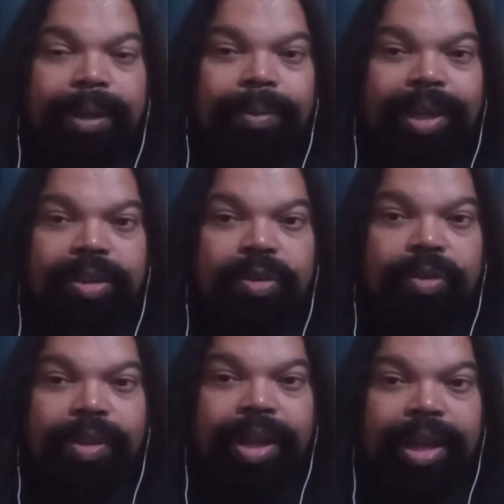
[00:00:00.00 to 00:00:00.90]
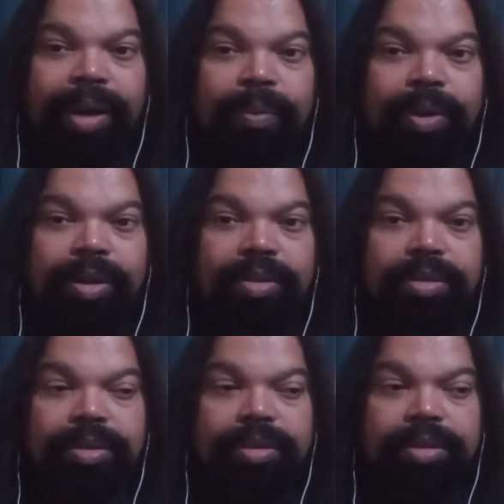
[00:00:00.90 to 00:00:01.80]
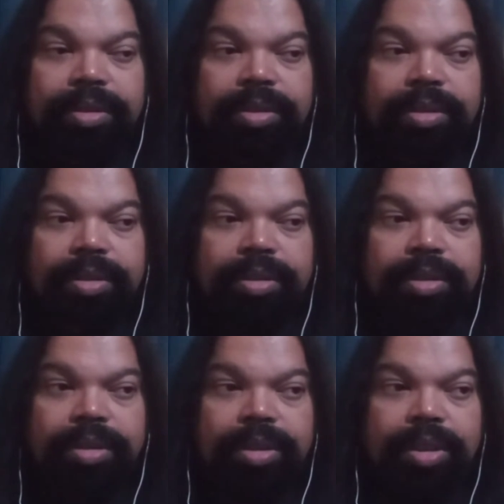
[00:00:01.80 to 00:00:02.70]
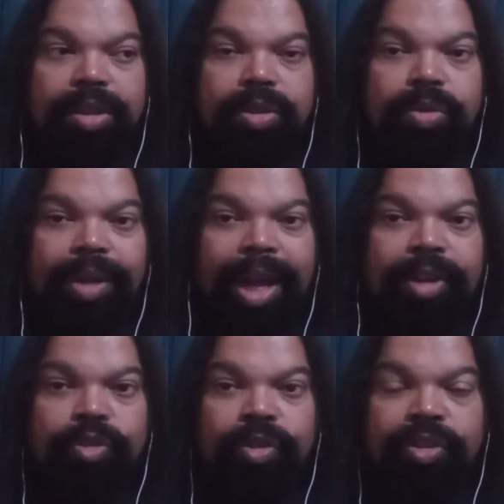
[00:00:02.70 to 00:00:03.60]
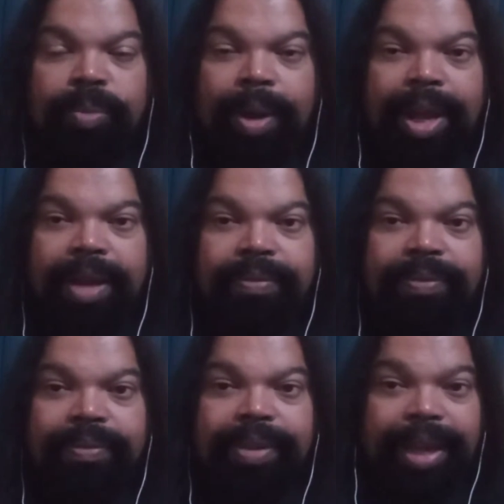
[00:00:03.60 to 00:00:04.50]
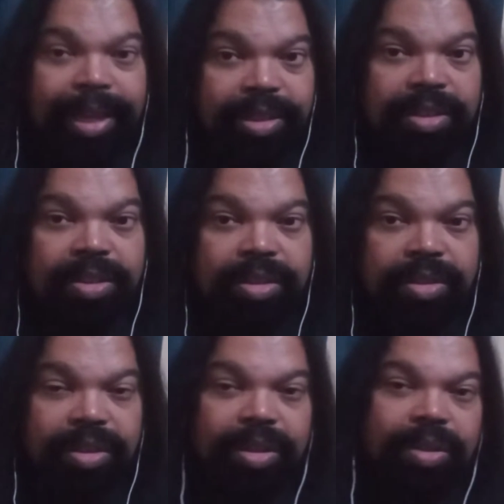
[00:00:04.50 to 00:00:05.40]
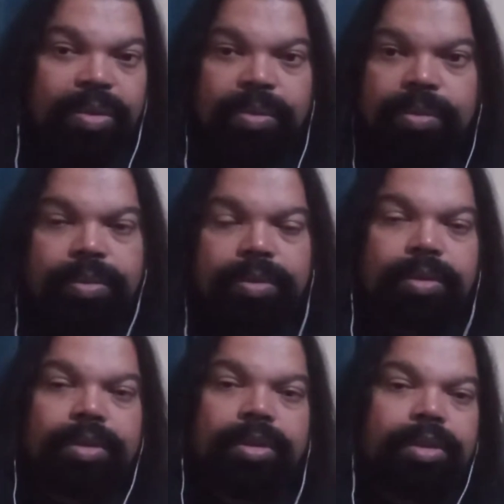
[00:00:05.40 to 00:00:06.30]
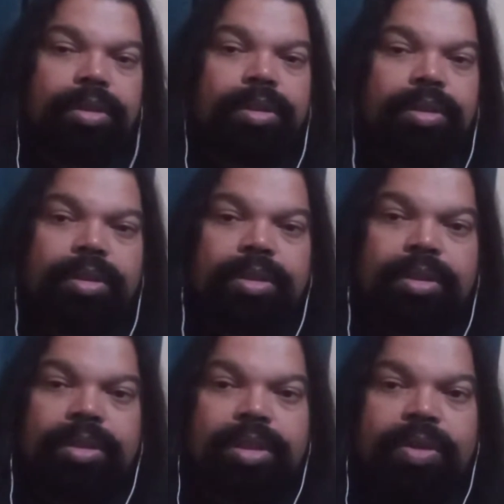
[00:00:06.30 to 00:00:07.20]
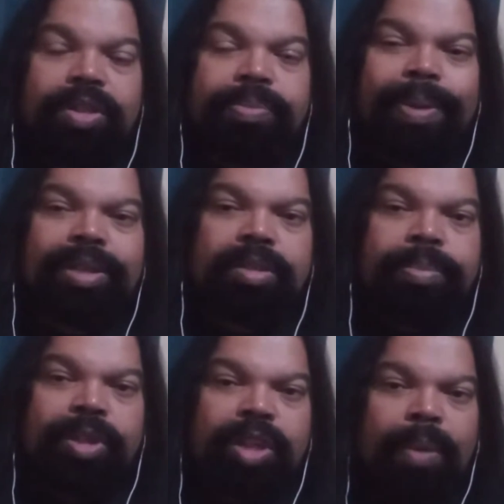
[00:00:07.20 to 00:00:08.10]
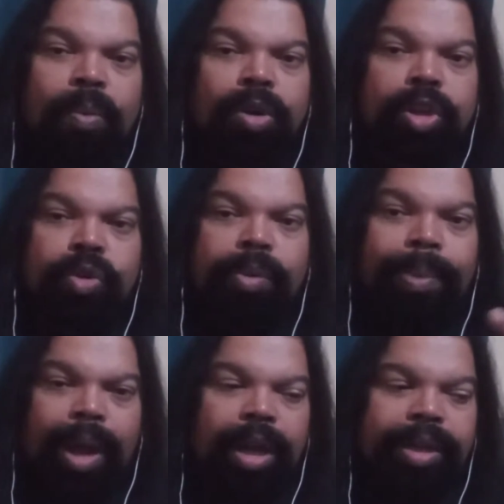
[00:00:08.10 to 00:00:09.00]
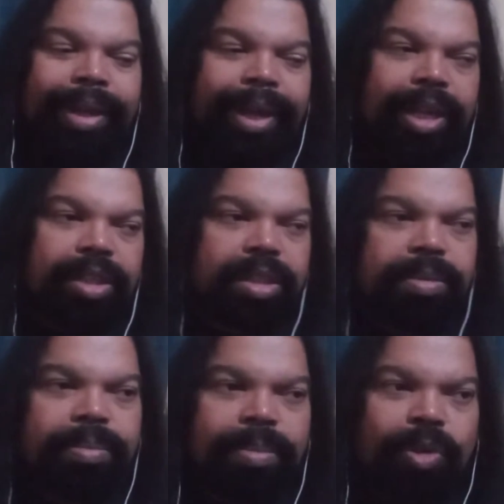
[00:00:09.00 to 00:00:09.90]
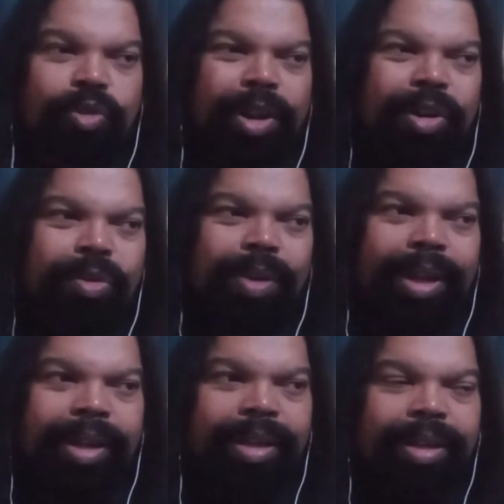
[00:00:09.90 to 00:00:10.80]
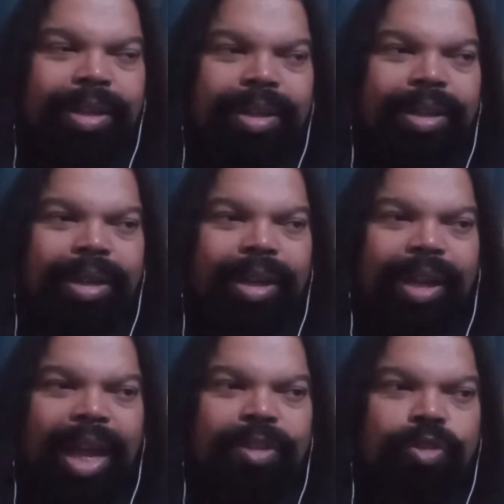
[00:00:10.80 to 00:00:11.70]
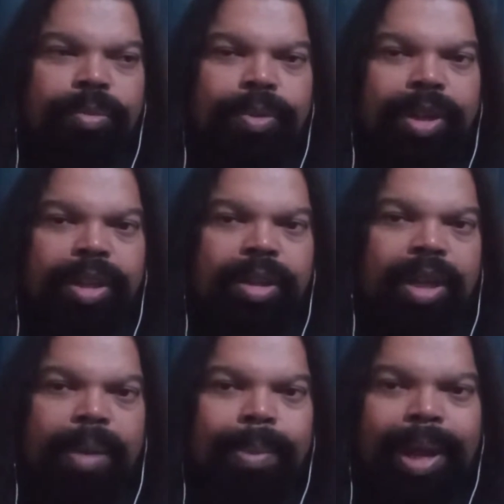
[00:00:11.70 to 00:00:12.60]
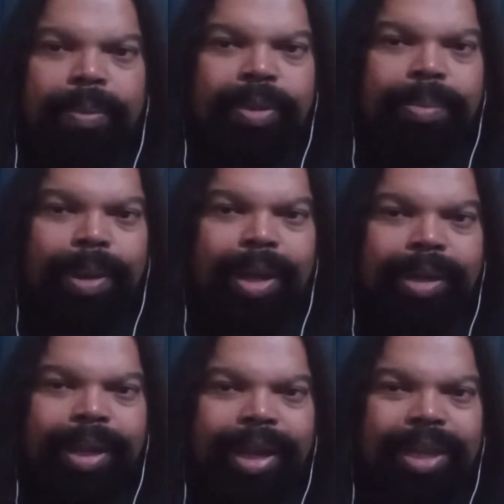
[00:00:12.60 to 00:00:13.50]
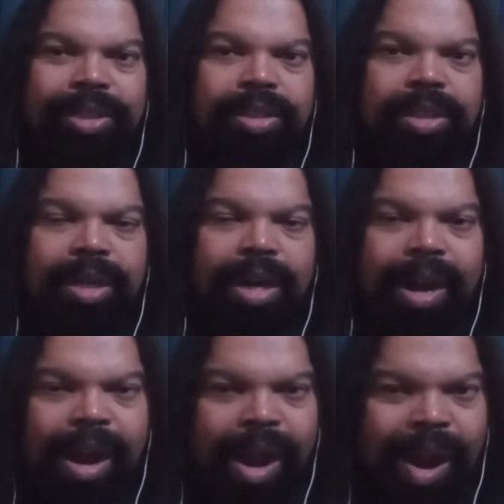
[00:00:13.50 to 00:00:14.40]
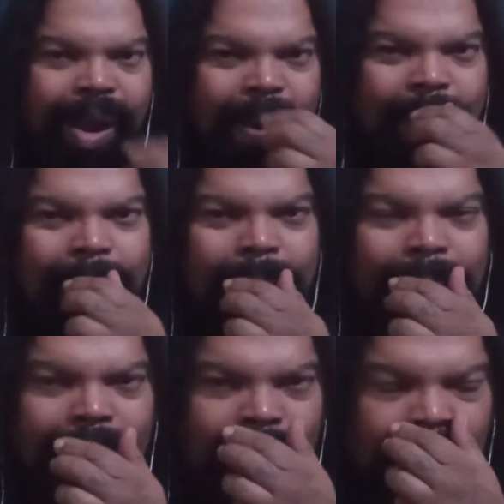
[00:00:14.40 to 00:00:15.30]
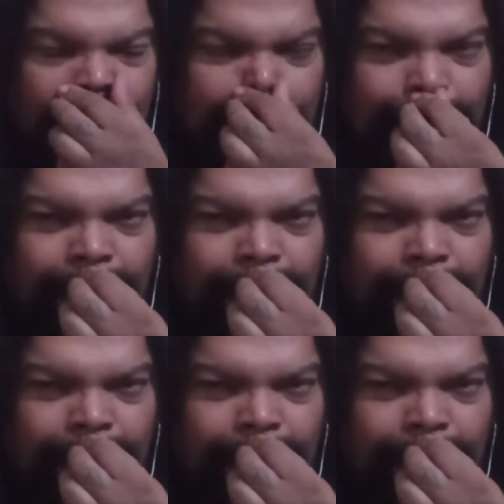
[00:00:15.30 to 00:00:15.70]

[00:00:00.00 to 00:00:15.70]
I would like to do that. I want to do live streams where I have guests. You know, it's basically because I wanted to do a podcast. I was trying to do, like, a live stream thing combined with a podcast. But I